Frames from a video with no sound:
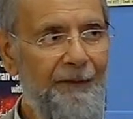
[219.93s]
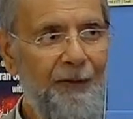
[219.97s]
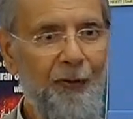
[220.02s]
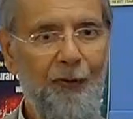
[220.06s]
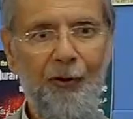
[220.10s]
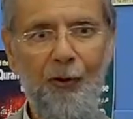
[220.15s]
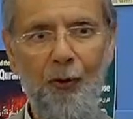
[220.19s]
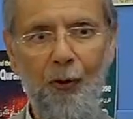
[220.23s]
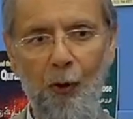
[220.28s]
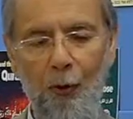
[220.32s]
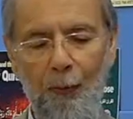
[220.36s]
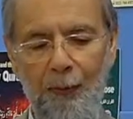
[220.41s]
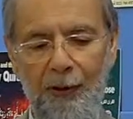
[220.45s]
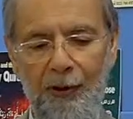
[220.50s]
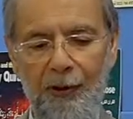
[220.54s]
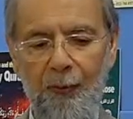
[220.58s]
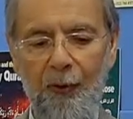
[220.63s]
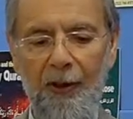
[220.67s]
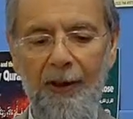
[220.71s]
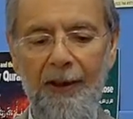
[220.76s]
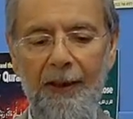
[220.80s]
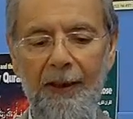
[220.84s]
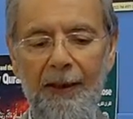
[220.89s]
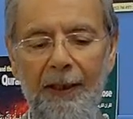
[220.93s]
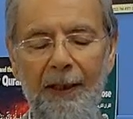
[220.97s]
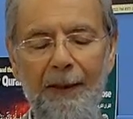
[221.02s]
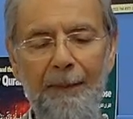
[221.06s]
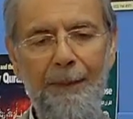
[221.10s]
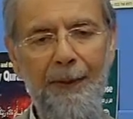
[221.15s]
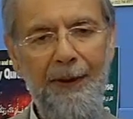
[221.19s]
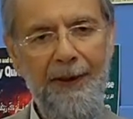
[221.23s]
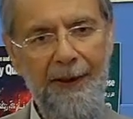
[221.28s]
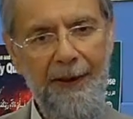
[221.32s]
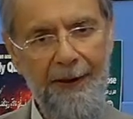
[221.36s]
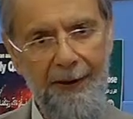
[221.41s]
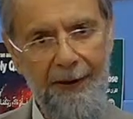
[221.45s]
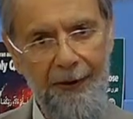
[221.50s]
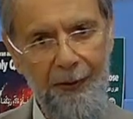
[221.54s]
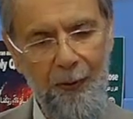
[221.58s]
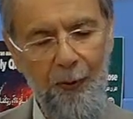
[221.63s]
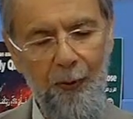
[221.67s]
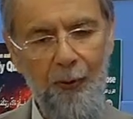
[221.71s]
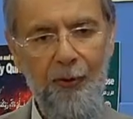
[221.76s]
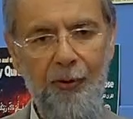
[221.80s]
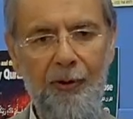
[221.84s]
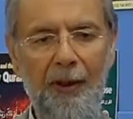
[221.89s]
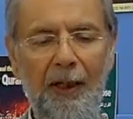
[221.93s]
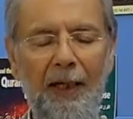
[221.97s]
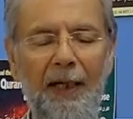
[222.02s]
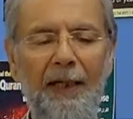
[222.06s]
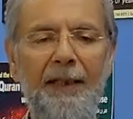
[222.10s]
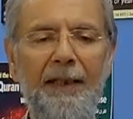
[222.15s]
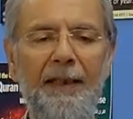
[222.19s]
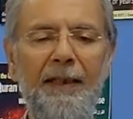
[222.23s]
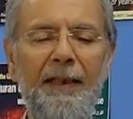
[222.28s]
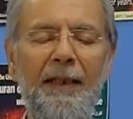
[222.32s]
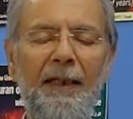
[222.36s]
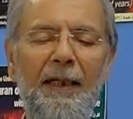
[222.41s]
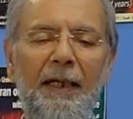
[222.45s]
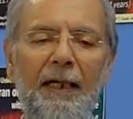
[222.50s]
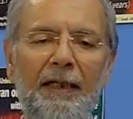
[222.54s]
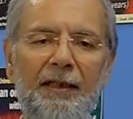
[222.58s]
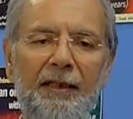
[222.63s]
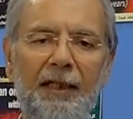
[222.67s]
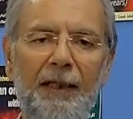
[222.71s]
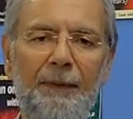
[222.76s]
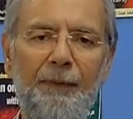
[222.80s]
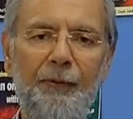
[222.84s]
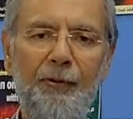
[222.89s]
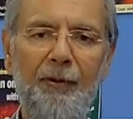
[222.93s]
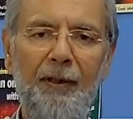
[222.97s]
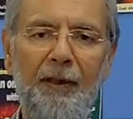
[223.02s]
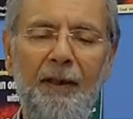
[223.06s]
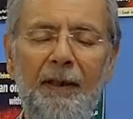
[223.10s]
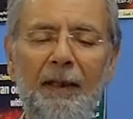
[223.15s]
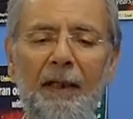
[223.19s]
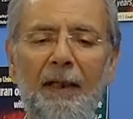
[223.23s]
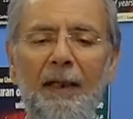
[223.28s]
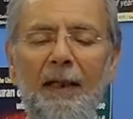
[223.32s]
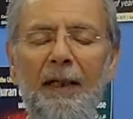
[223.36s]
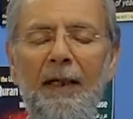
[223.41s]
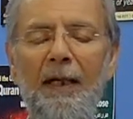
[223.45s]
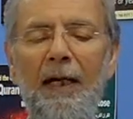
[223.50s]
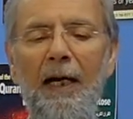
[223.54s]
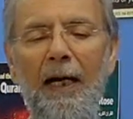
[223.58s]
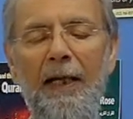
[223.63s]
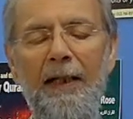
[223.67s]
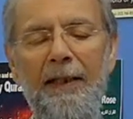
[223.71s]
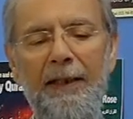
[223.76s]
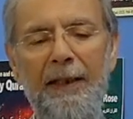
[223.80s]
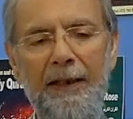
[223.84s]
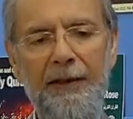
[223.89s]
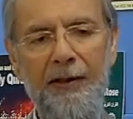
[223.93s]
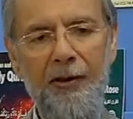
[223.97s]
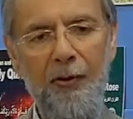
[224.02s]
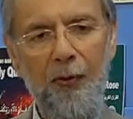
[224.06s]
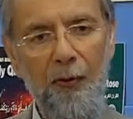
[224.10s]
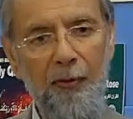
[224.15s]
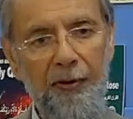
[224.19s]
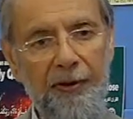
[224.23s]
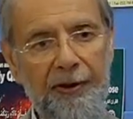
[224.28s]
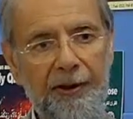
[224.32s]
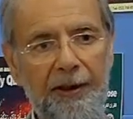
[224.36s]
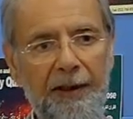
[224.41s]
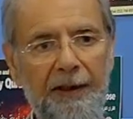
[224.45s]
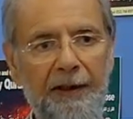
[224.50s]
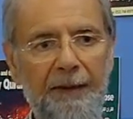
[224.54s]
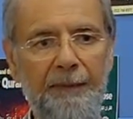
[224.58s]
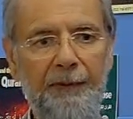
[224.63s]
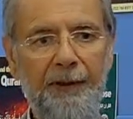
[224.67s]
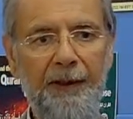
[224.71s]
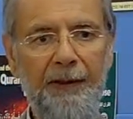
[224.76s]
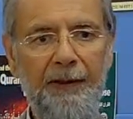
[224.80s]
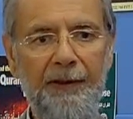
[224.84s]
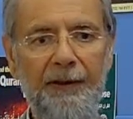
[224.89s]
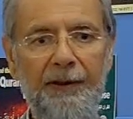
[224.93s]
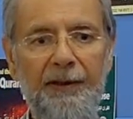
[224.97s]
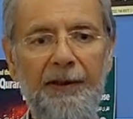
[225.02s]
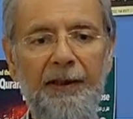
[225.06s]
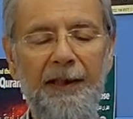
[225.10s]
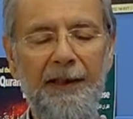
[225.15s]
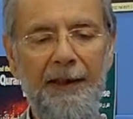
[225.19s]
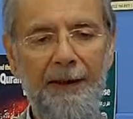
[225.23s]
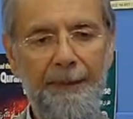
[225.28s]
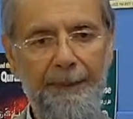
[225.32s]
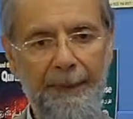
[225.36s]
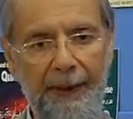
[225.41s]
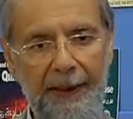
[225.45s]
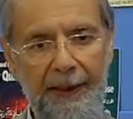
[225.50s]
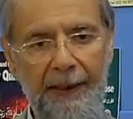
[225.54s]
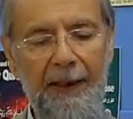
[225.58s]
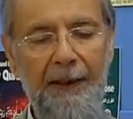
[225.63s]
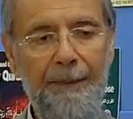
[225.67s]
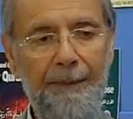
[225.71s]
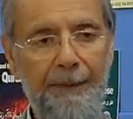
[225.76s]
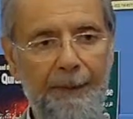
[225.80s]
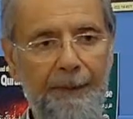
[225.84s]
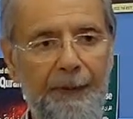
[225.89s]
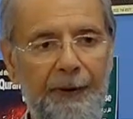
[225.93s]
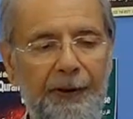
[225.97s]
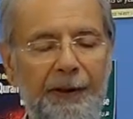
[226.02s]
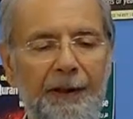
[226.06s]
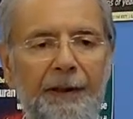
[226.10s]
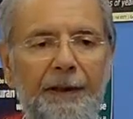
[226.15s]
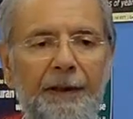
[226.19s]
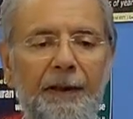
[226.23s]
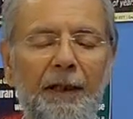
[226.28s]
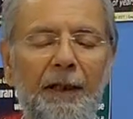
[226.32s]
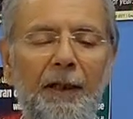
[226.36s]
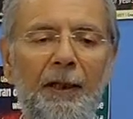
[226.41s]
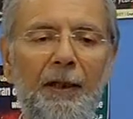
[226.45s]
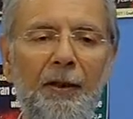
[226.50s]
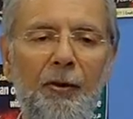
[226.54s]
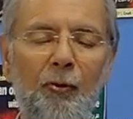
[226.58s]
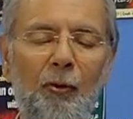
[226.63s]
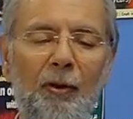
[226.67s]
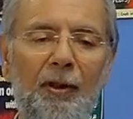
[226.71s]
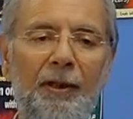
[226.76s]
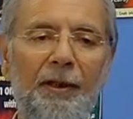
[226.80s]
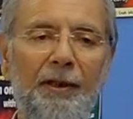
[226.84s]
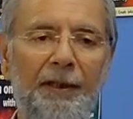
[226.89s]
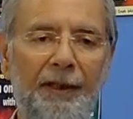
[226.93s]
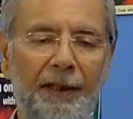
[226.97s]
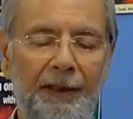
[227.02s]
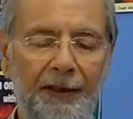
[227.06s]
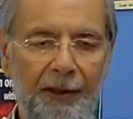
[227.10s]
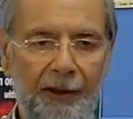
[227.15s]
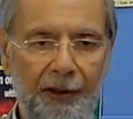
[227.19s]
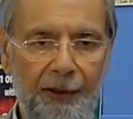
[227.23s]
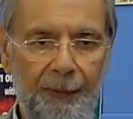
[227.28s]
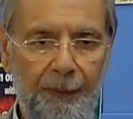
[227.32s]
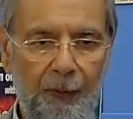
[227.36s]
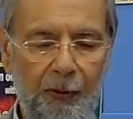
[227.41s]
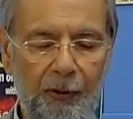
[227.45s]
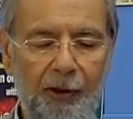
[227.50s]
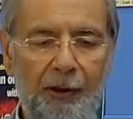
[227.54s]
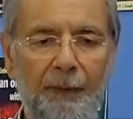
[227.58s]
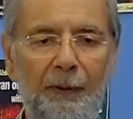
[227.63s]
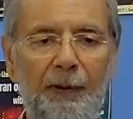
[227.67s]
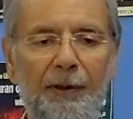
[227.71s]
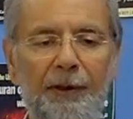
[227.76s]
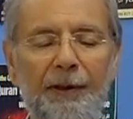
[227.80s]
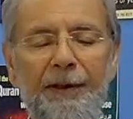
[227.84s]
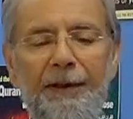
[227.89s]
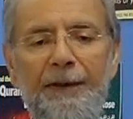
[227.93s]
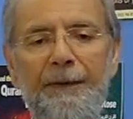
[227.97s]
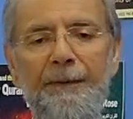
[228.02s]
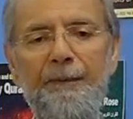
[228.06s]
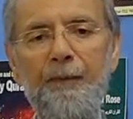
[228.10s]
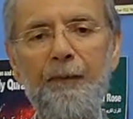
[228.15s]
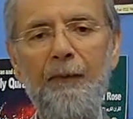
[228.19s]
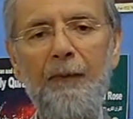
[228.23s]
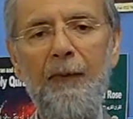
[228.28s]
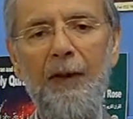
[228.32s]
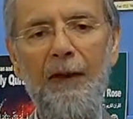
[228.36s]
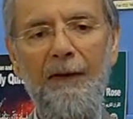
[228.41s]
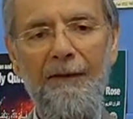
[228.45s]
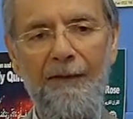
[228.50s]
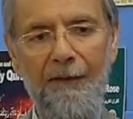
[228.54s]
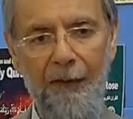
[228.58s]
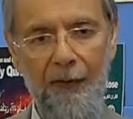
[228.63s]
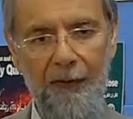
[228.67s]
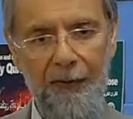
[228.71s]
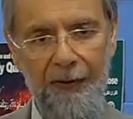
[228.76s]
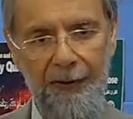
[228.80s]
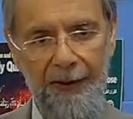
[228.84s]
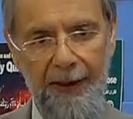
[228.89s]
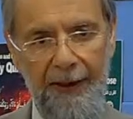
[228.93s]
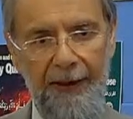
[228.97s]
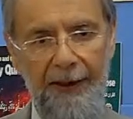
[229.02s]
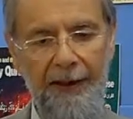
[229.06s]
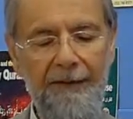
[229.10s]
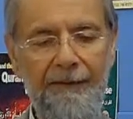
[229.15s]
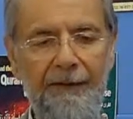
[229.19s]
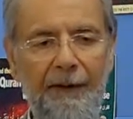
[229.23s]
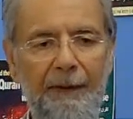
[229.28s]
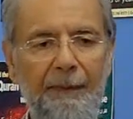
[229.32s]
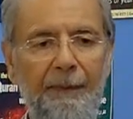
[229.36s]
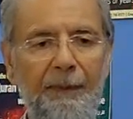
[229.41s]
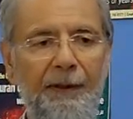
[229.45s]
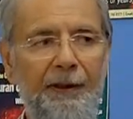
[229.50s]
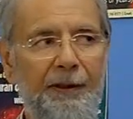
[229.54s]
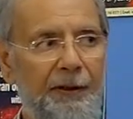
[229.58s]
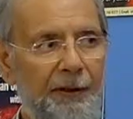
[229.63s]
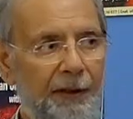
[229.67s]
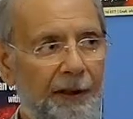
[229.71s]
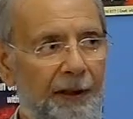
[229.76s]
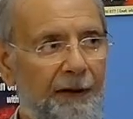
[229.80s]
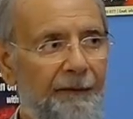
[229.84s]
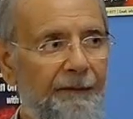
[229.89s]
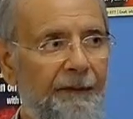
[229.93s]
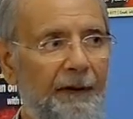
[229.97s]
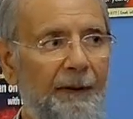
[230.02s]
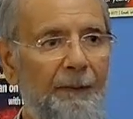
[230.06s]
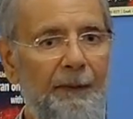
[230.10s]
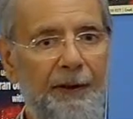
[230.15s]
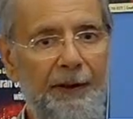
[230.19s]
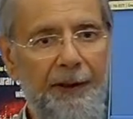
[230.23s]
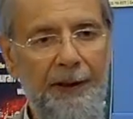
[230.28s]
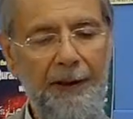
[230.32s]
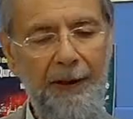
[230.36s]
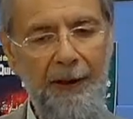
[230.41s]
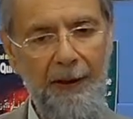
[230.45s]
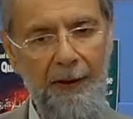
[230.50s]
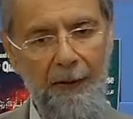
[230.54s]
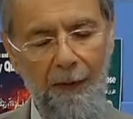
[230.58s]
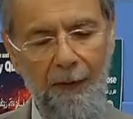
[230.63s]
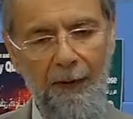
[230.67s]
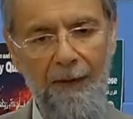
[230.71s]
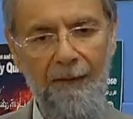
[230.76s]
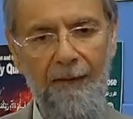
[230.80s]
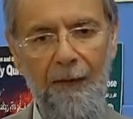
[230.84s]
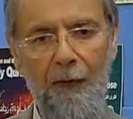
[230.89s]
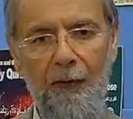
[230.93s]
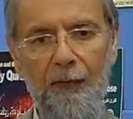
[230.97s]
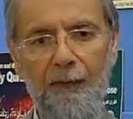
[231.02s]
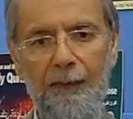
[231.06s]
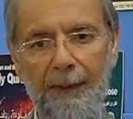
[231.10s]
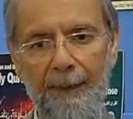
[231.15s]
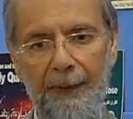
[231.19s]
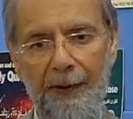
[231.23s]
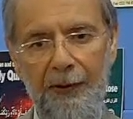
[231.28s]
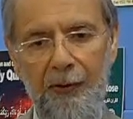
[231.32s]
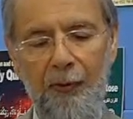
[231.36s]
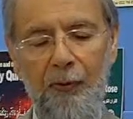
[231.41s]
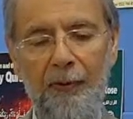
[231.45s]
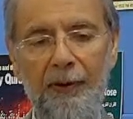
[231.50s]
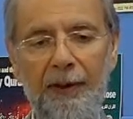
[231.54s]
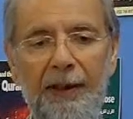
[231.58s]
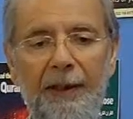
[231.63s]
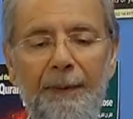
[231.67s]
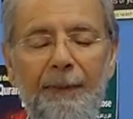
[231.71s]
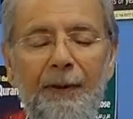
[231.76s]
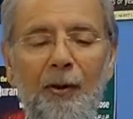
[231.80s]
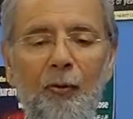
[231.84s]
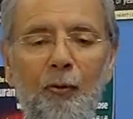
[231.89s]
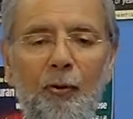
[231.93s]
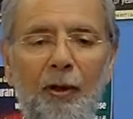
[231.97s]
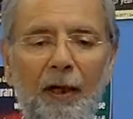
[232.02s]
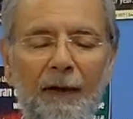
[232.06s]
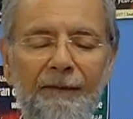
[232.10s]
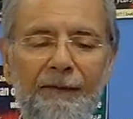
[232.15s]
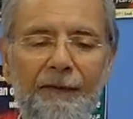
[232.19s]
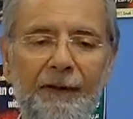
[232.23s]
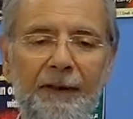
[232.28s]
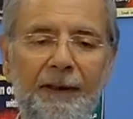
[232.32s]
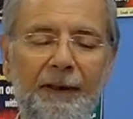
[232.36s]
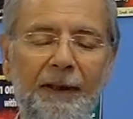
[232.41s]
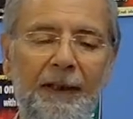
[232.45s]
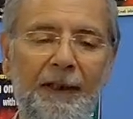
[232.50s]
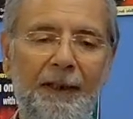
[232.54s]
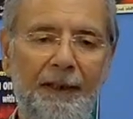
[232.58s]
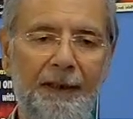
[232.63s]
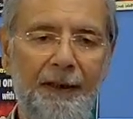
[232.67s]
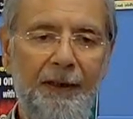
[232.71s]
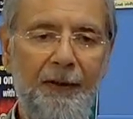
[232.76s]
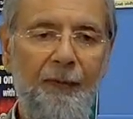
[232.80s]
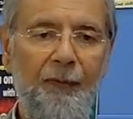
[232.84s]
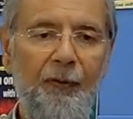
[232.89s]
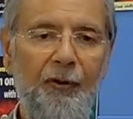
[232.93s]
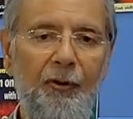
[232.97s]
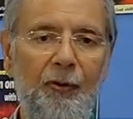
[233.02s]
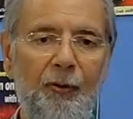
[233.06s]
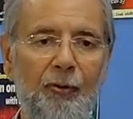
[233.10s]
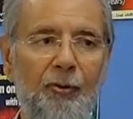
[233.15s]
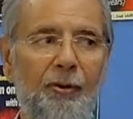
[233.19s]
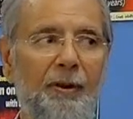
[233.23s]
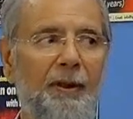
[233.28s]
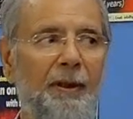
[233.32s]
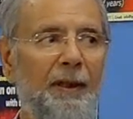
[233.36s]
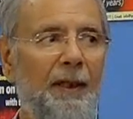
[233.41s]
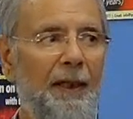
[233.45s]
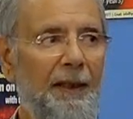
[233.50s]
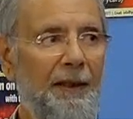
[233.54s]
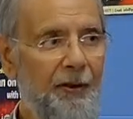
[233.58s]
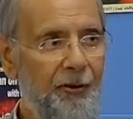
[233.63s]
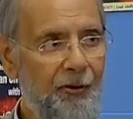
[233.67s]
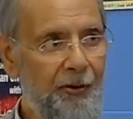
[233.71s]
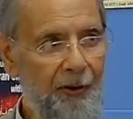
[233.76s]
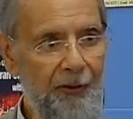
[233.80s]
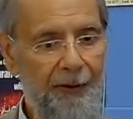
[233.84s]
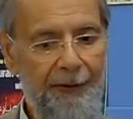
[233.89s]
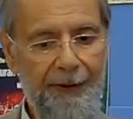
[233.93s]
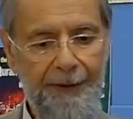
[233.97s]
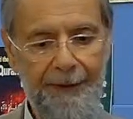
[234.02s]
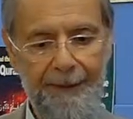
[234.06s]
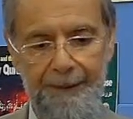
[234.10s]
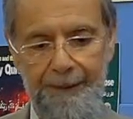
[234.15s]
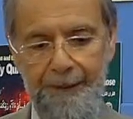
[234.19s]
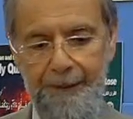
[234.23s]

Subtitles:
So the norm is one, but under those highly exceptional, highly extraordinary circumstances, that men are permitted to undertake the responsibility for second family, third family, or fourth family, so that they may look after the widows and the children.